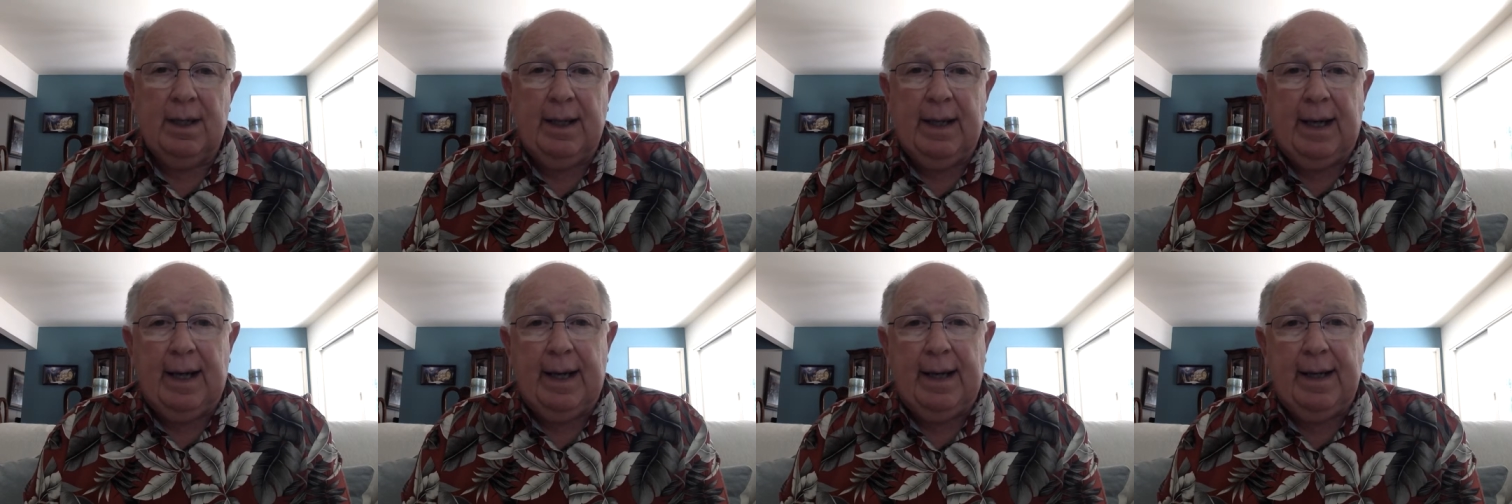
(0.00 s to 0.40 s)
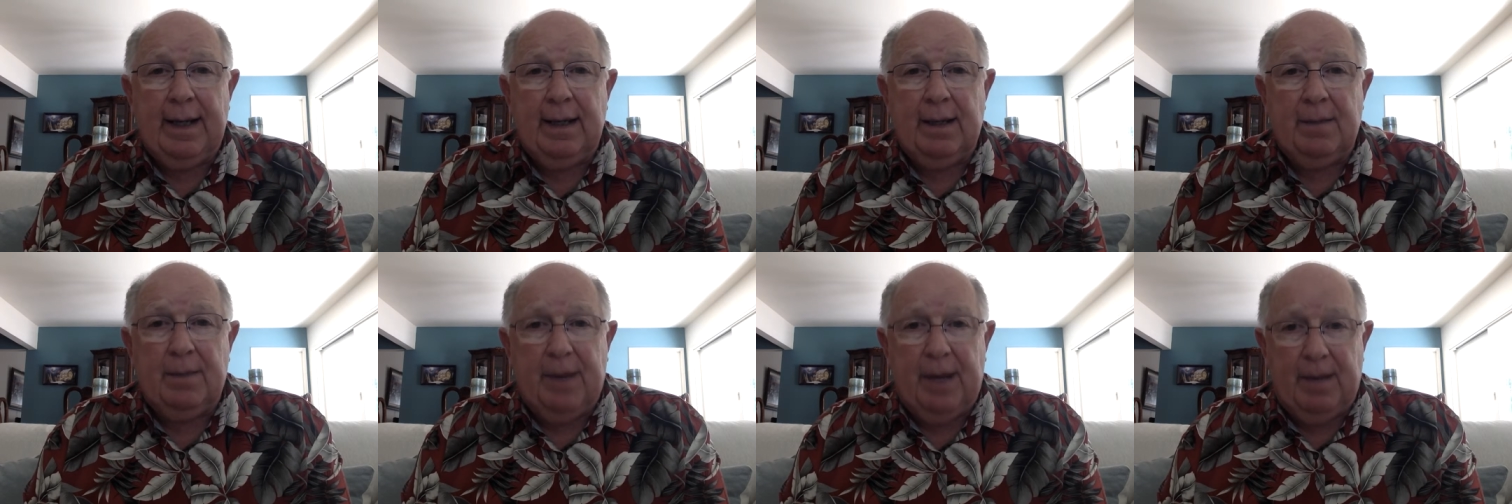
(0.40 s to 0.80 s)
hike in
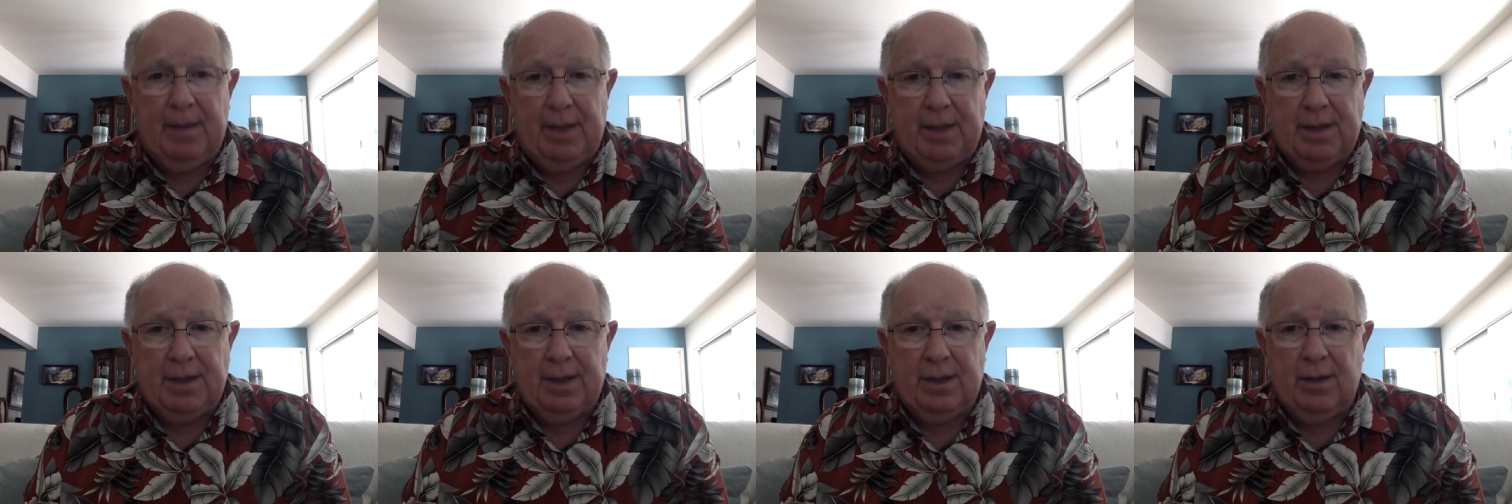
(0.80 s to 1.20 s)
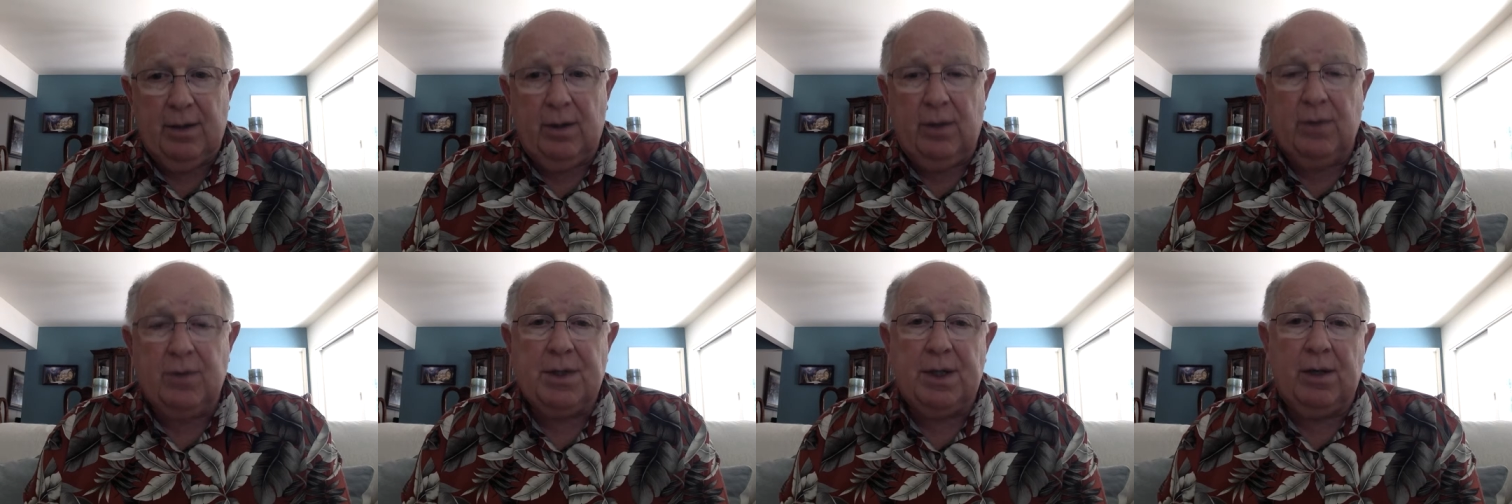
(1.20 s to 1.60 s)
the payments, and they're
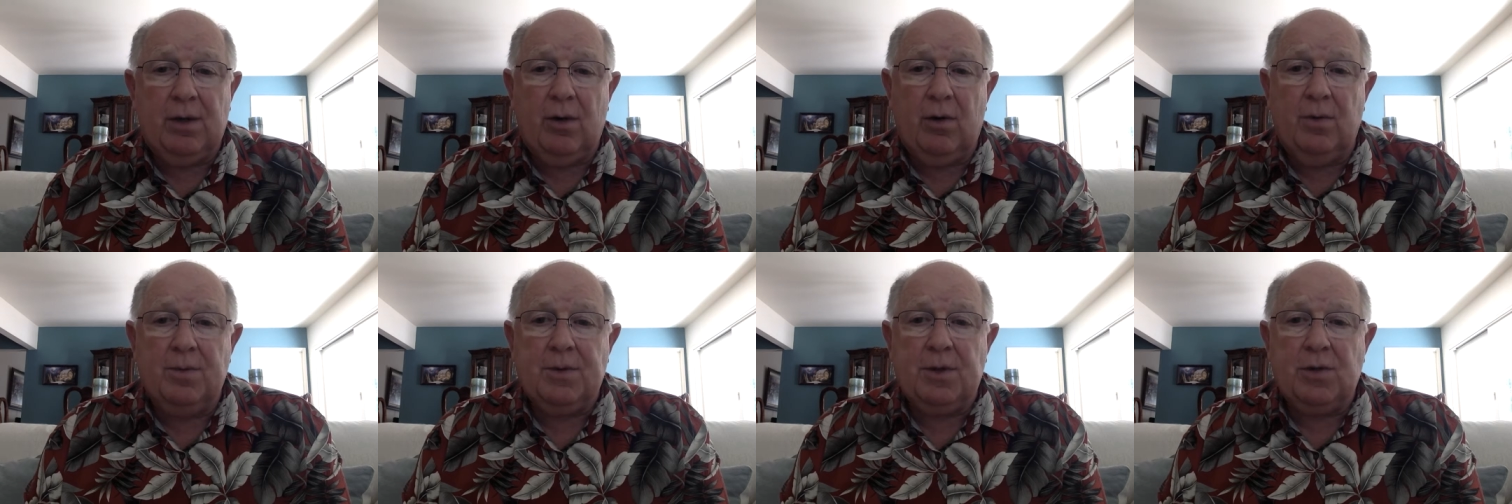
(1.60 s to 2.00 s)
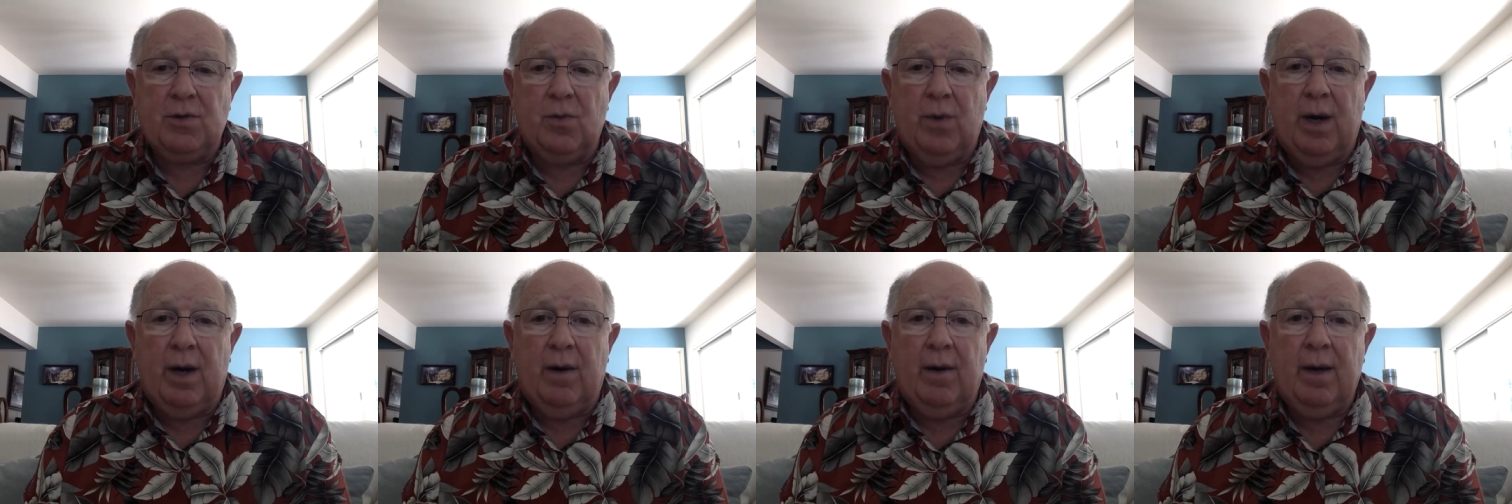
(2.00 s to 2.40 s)
losing their homes as
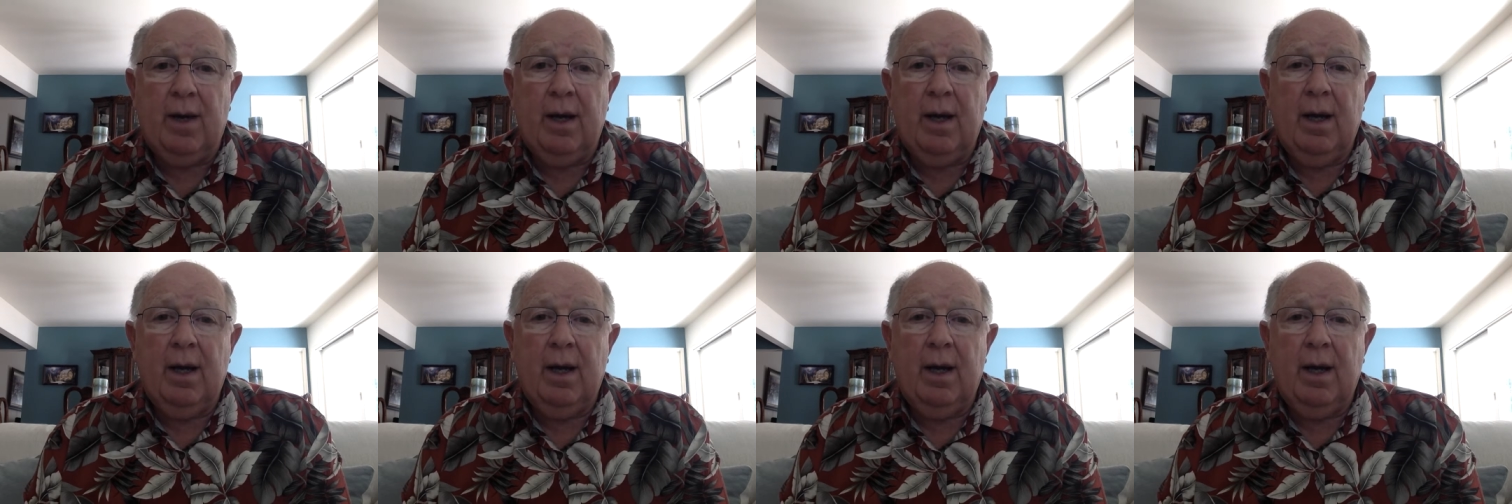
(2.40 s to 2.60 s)
well.